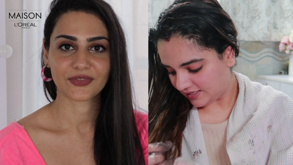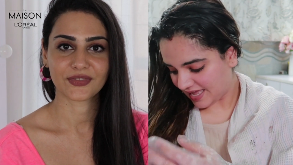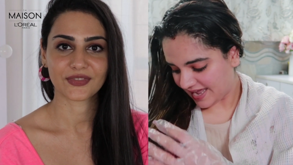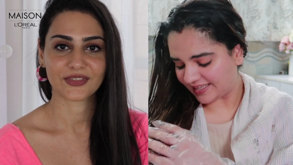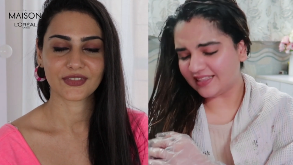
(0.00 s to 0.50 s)

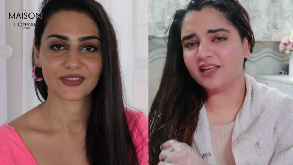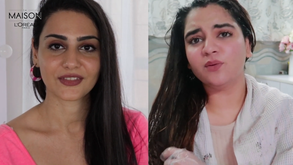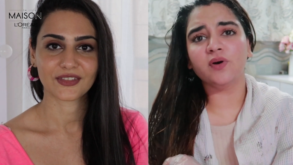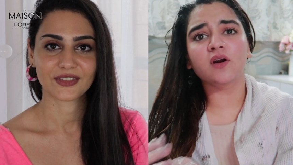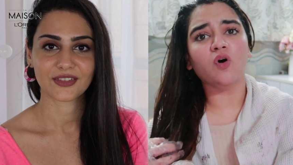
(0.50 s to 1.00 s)
Speaker 1: Yeah, I
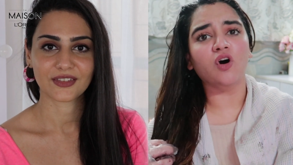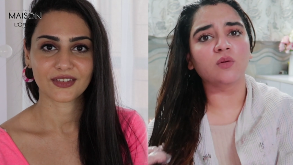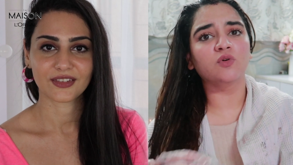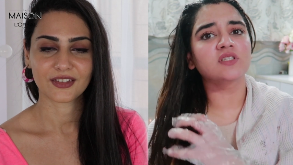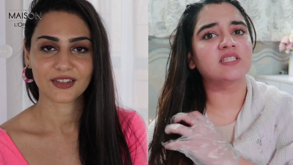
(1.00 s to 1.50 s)
think we're
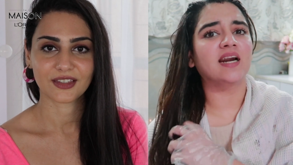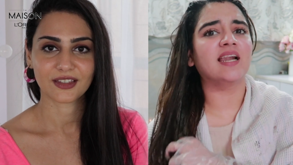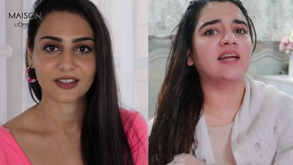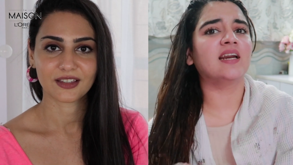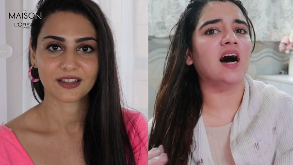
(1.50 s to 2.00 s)
almost done.
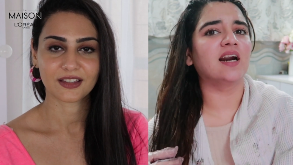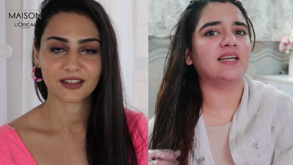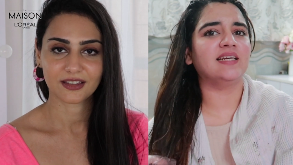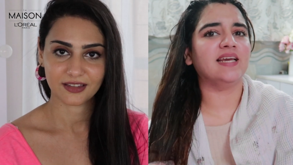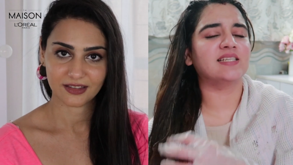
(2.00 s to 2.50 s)
Like it
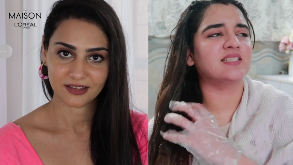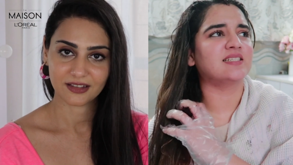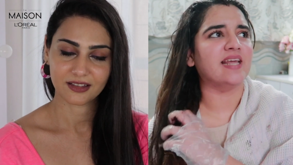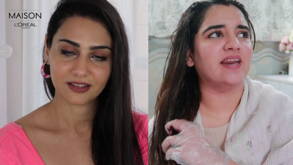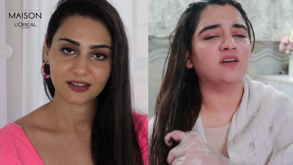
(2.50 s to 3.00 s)
hardly takes
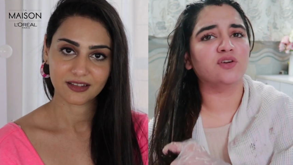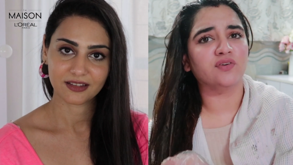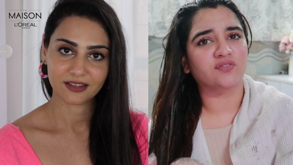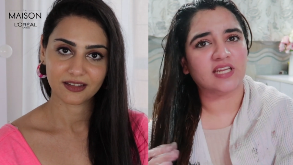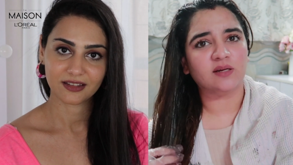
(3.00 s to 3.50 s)
ten to
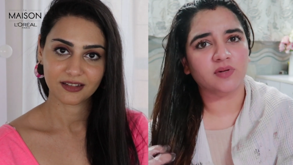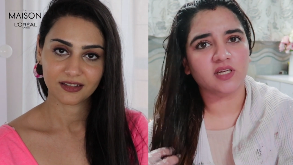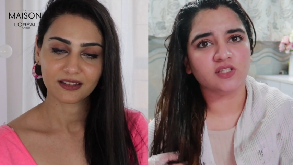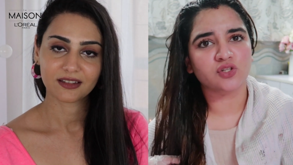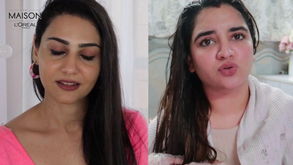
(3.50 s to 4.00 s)
fifteen
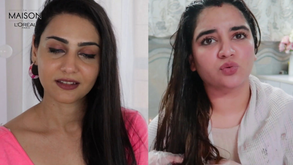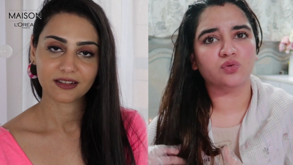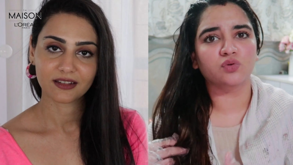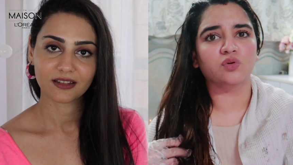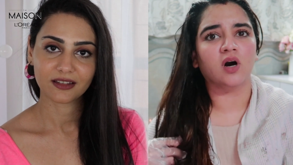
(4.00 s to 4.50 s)
minutes to
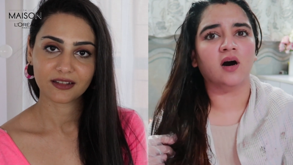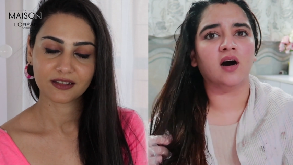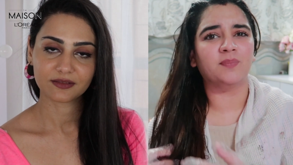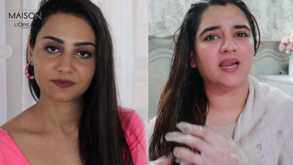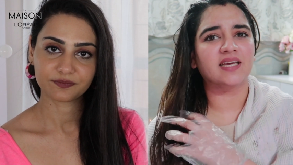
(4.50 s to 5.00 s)
uh,
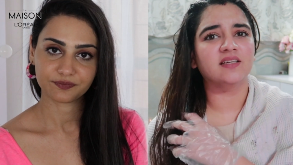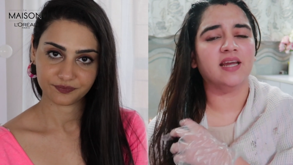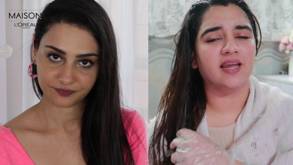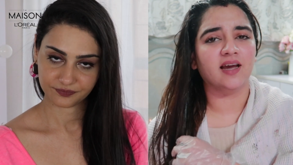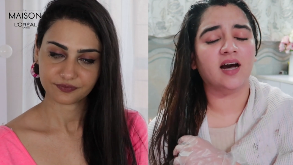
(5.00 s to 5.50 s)
apply the
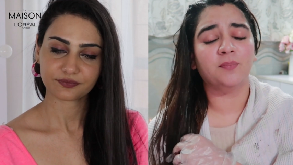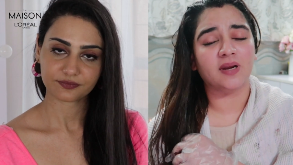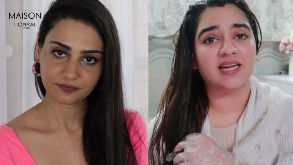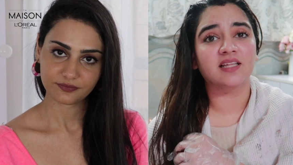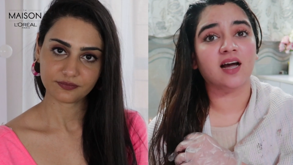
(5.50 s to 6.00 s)
hair,
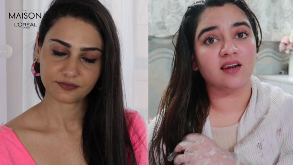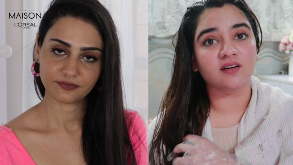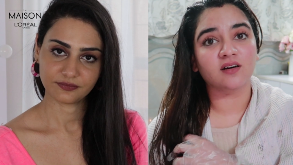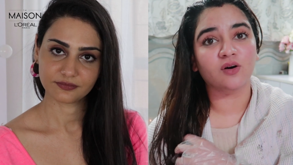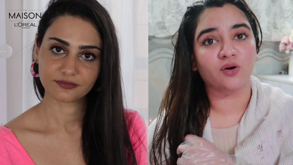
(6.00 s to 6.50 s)
apply the
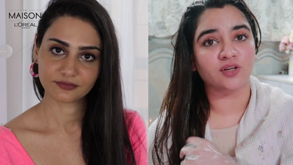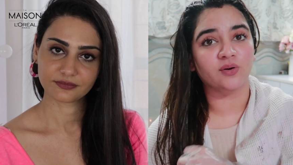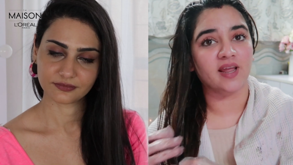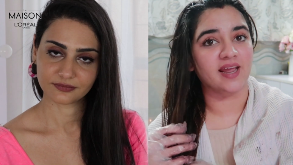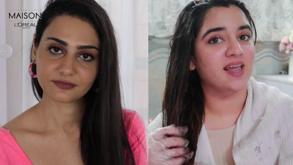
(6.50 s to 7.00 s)
color on
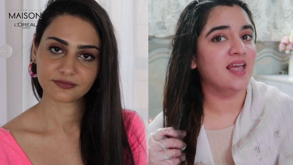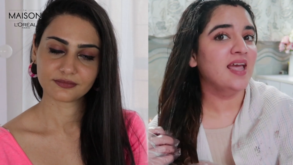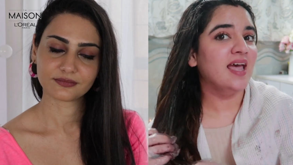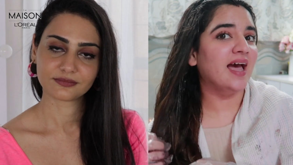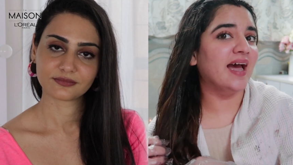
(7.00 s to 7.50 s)
your hair.
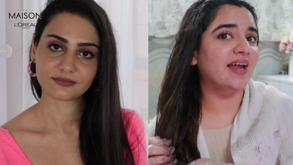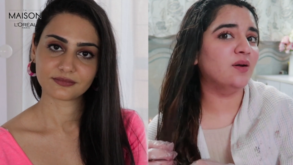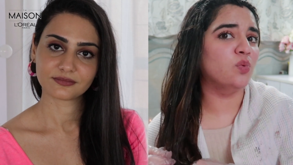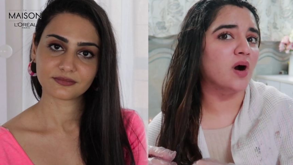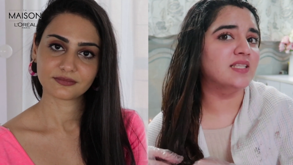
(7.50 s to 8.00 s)

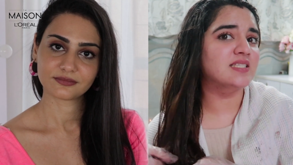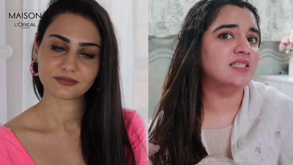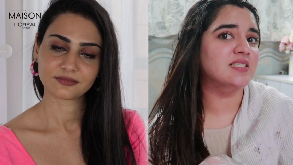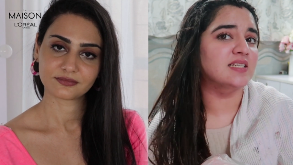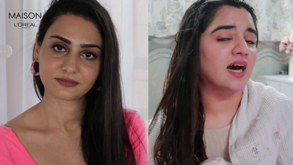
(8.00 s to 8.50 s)
And once
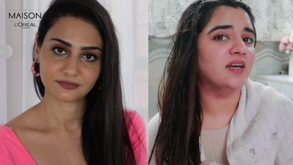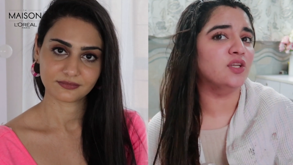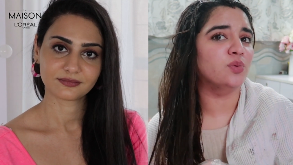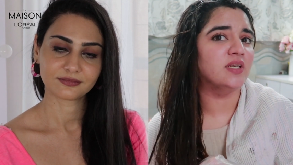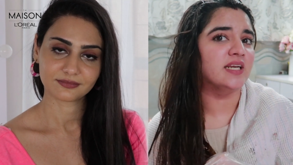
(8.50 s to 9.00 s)
it's done,
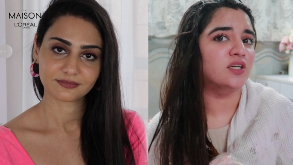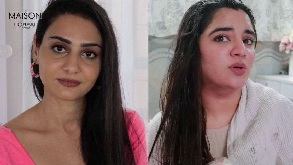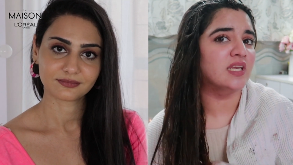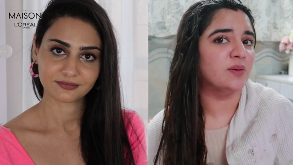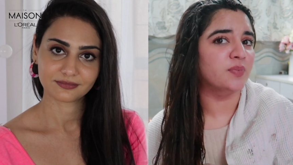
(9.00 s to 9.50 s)
you need
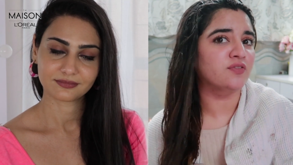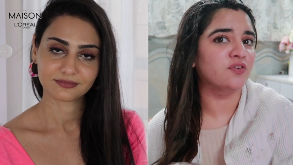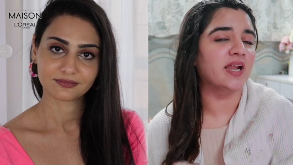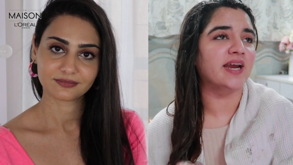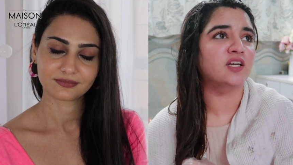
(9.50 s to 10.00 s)
to keep it
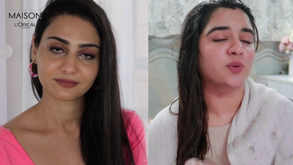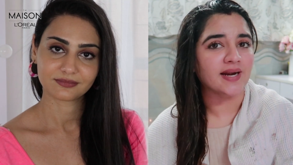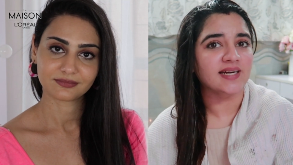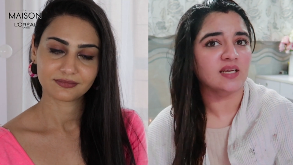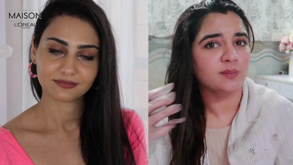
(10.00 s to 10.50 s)
for like
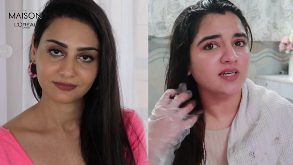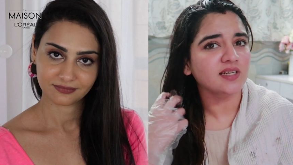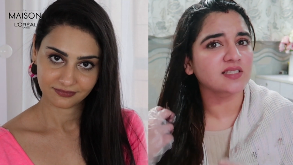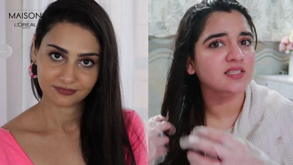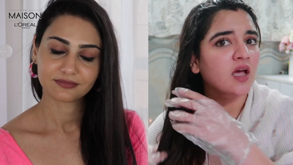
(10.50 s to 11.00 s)
twenty
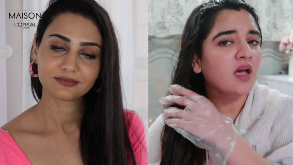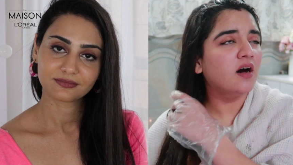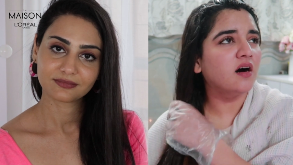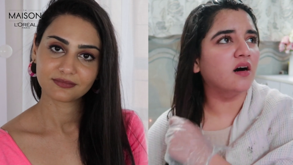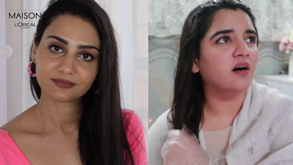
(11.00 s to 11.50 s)
minutes.
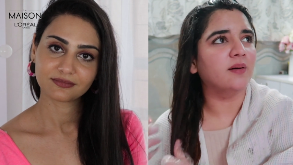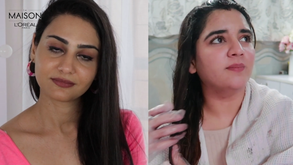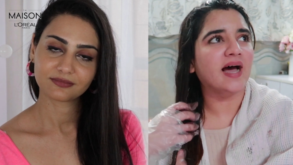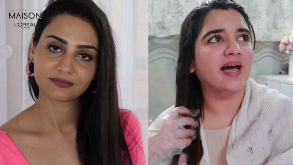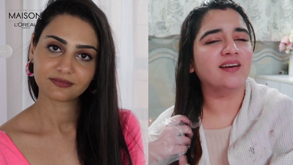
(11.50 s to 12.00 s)

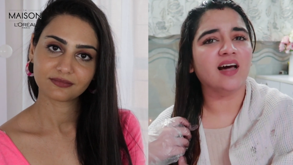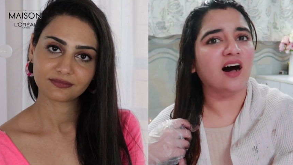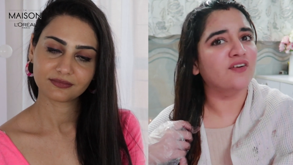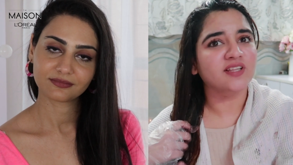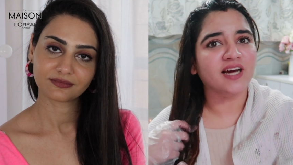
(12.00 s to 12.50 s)
Um, and
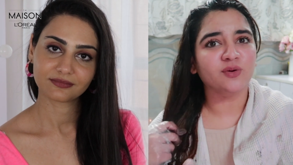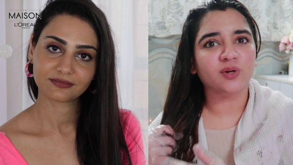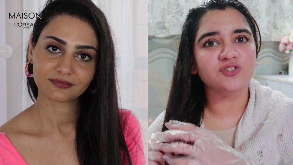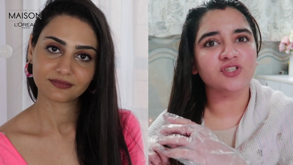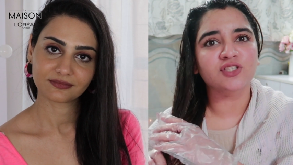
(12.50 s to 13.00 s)
after that, you
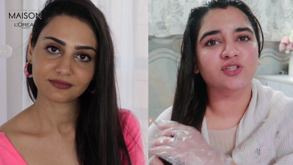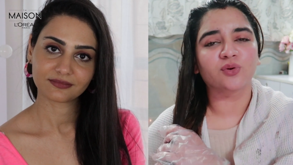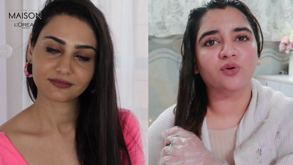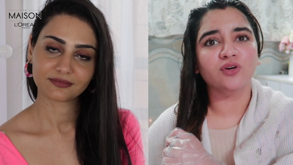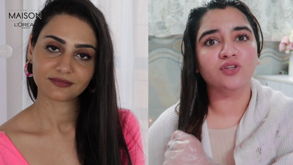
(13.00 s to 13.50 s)
can just,
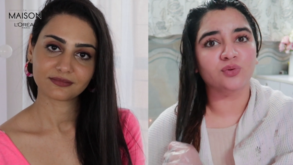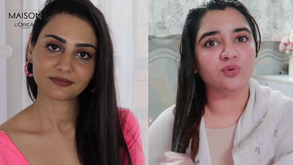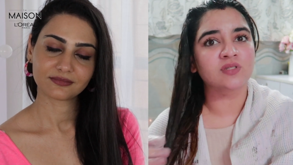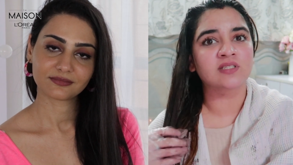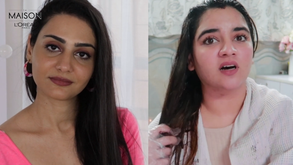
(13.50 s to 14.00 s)
you know,
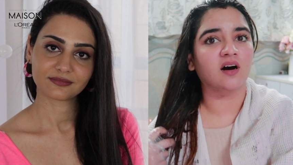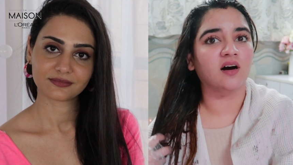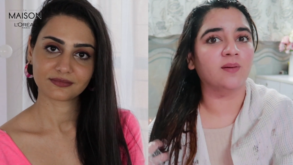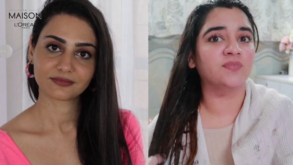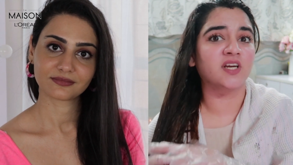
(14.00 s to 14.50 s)
use
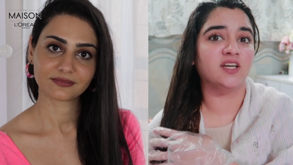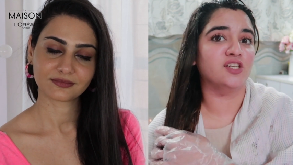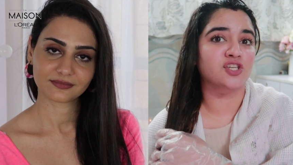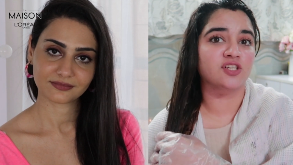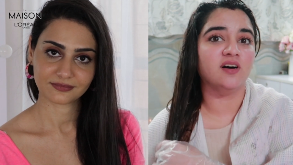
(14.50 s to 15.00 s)
um, the
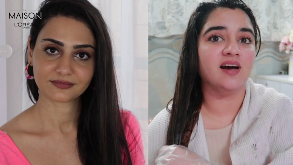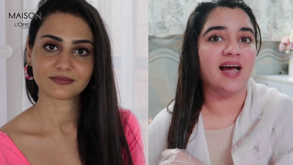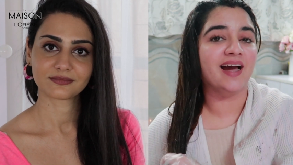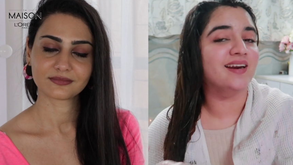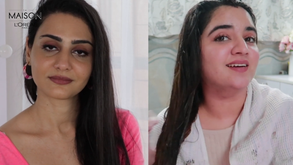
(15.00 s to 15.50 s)
conditioner,
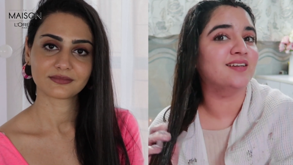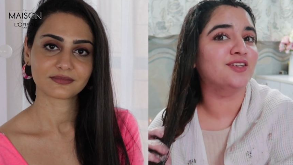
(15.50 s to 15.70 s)
and